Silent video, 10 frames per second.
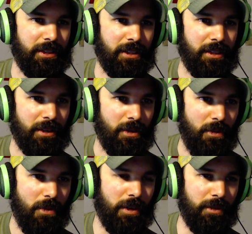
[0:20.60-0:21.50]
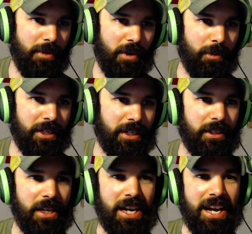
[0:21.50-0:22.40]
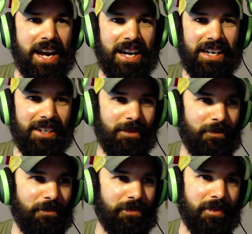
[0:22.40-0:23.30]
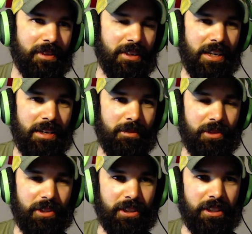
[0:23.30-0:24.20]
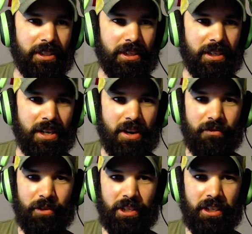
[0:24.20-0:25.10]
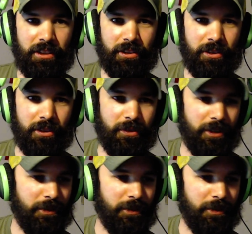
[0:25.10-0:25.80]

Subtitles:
One moment here. I am just hovering on the server,